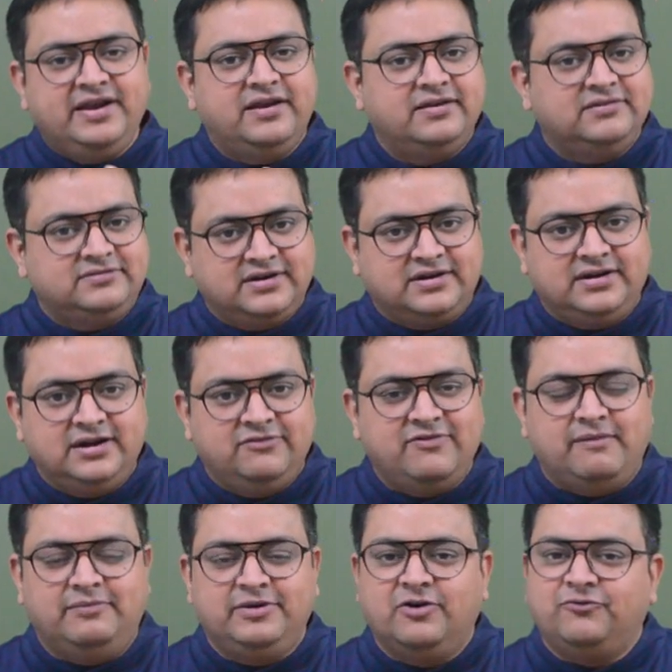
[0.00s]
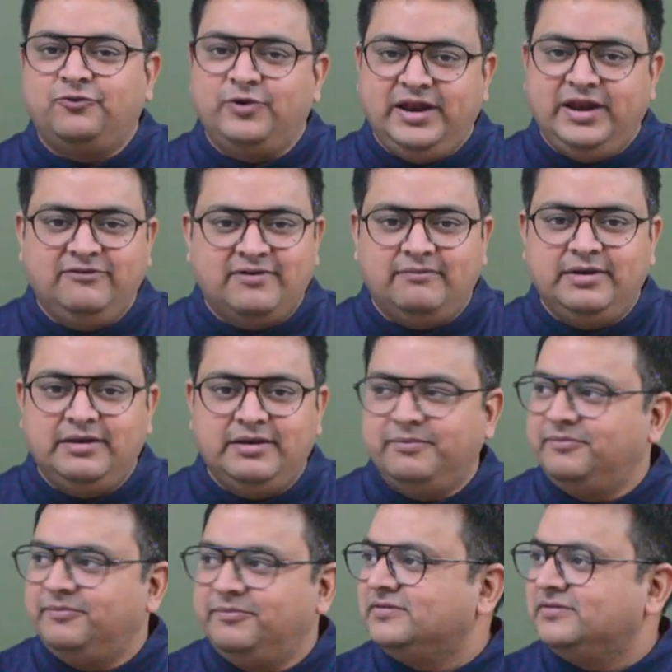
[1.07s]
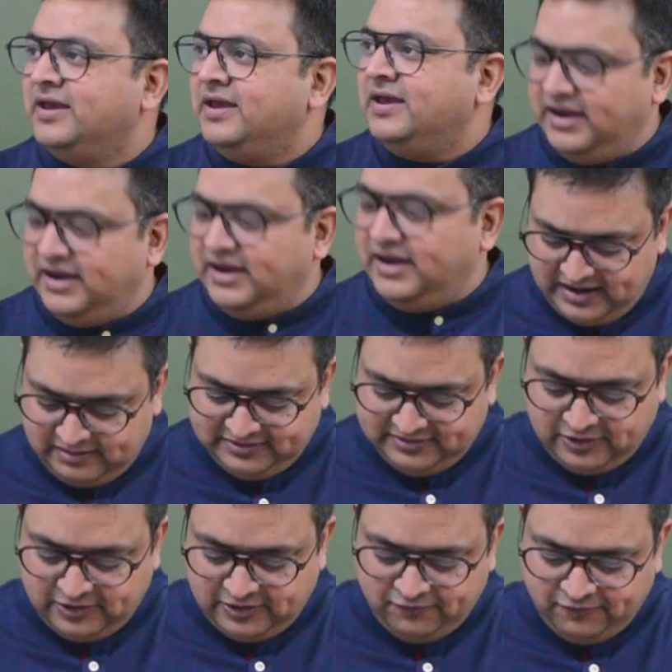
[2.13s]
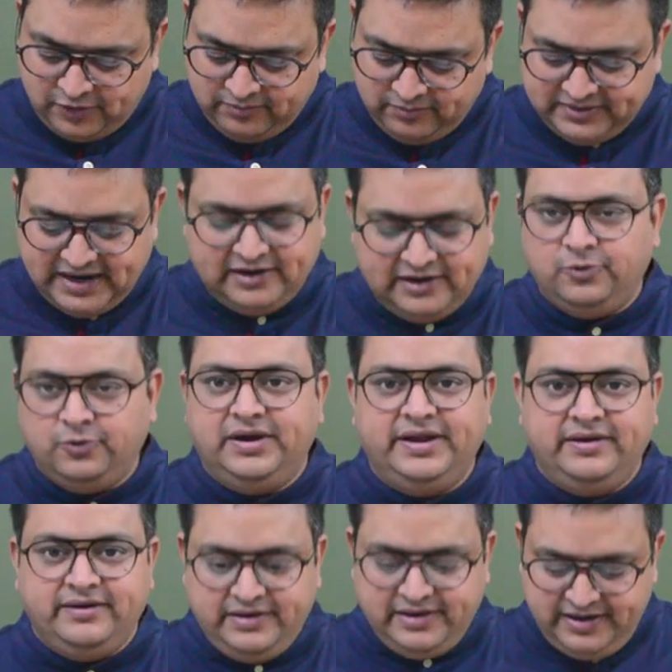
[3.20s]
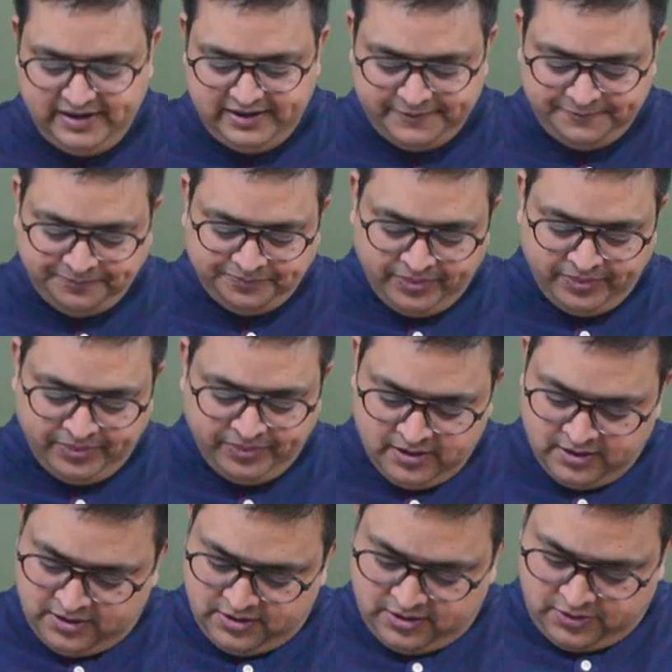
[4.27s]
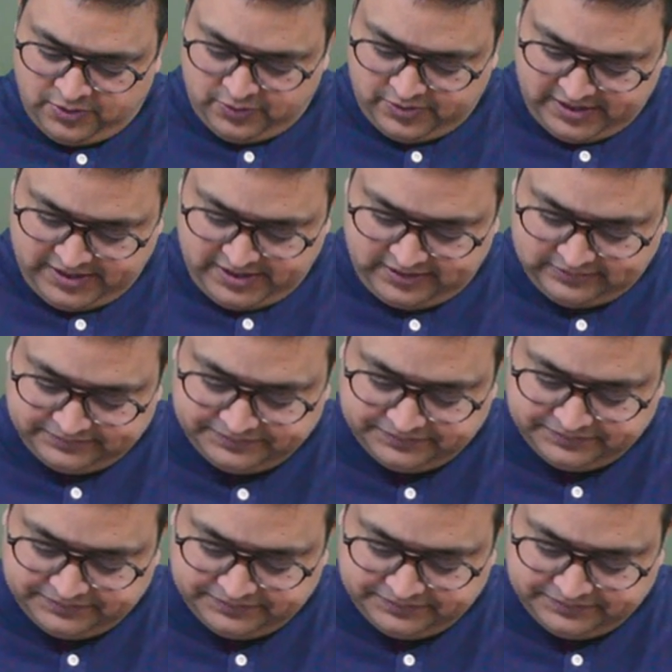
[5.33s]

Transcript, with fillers: restricted family of 14 family members. It can be set off from that only. Correct? Okay.